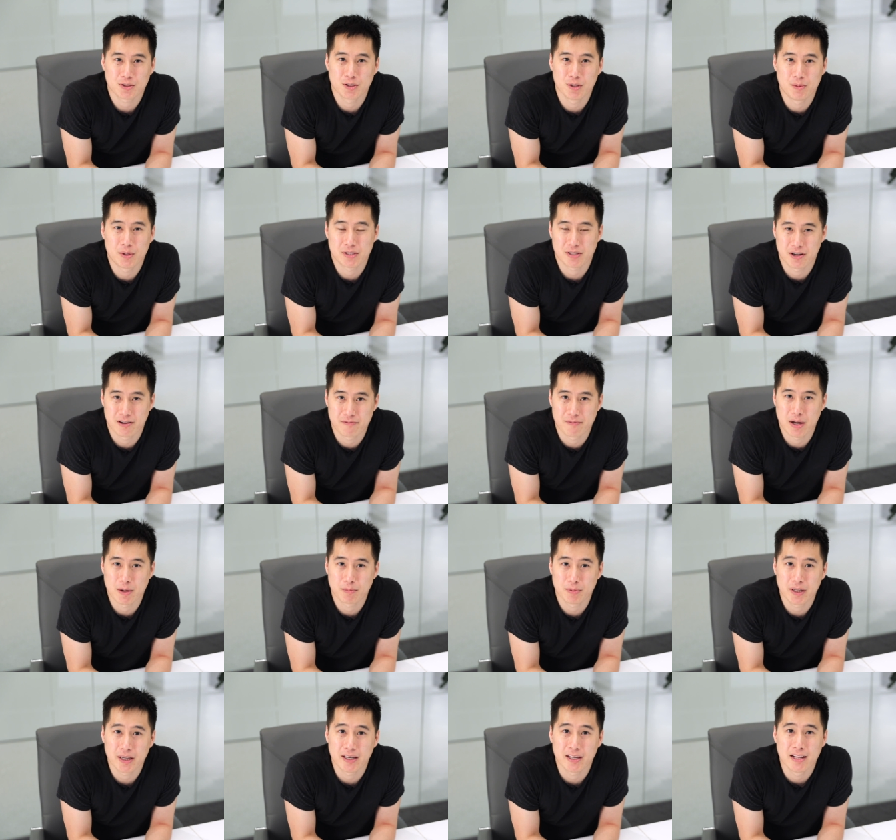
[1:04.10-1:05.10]
so much off my
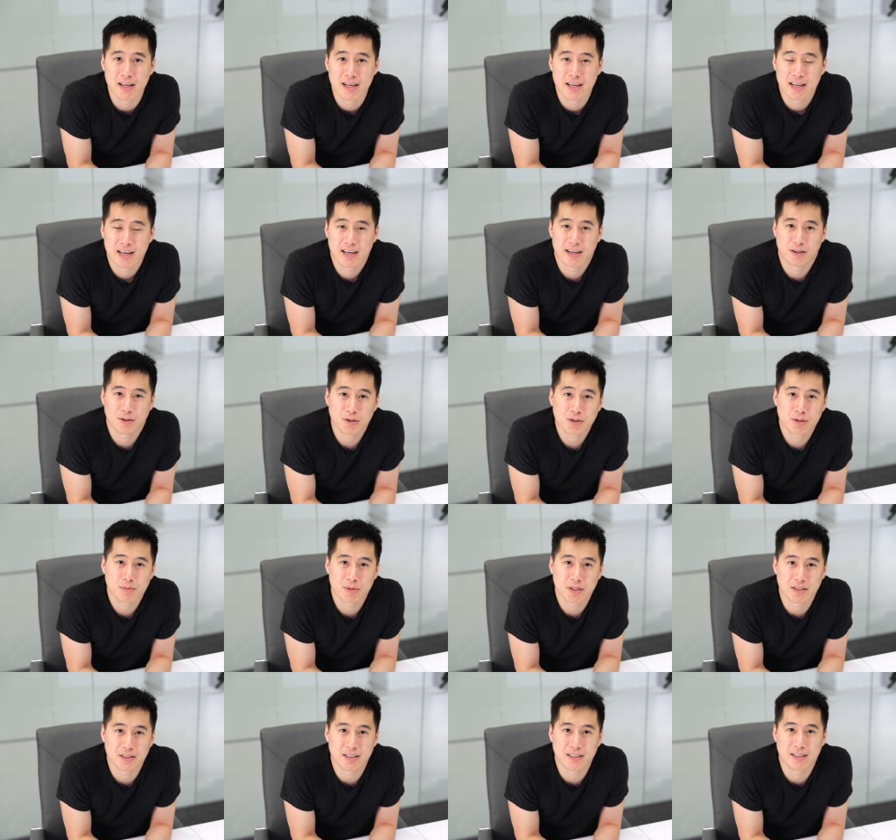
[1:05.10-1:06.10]
plate. And
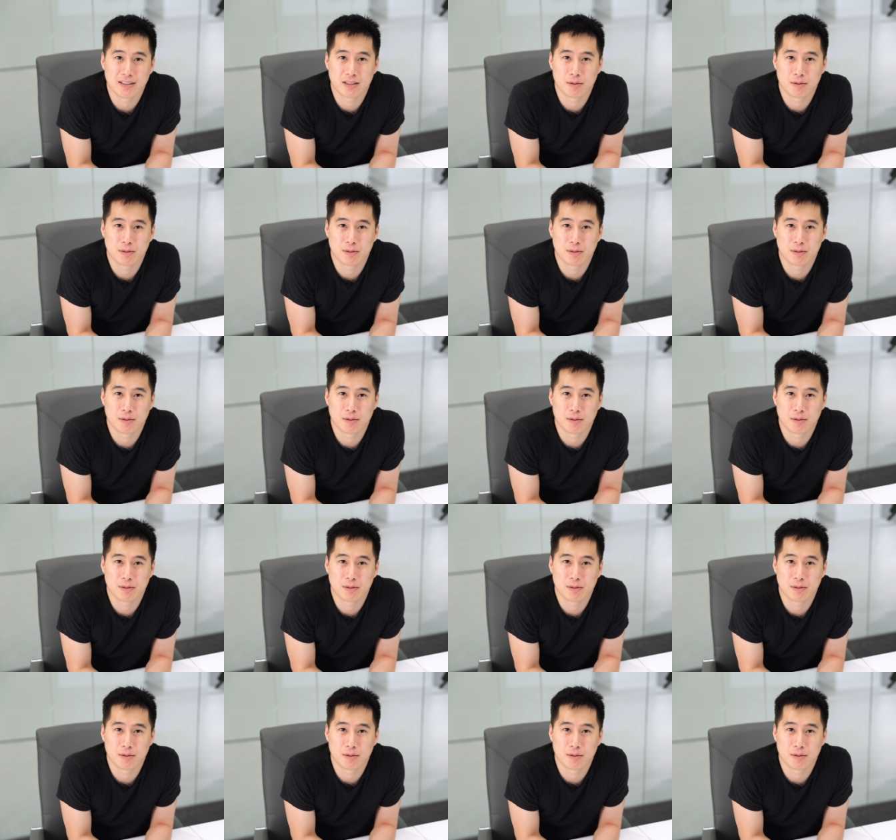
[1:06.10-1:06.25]
ultimately,